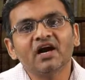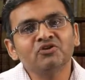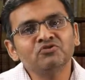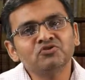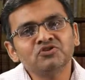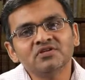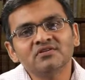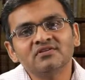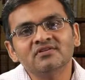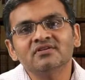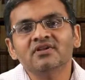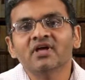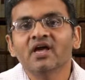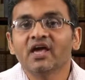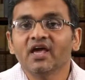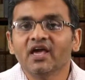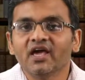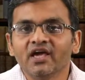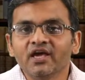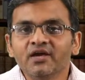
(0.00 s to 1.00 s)
Anuchin
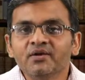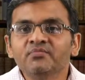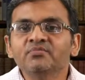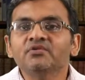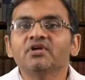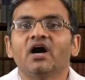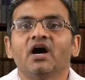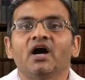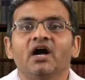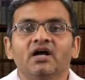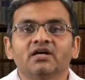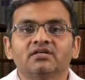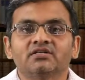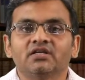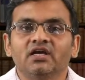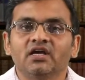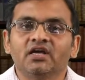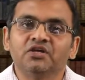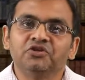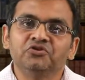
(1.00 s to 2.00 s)
aimed
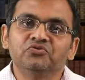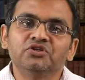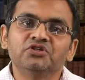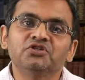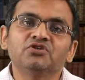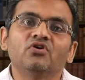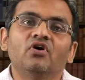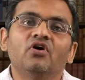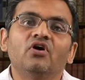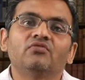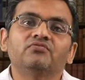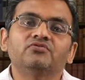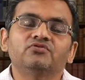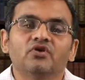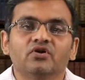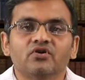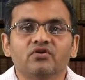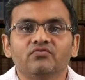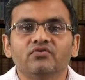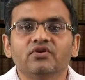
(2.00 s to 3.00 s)
at a unity of
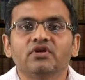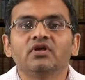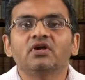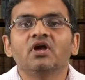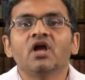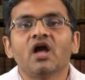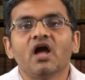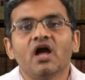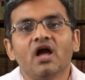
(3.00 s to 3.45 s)
geography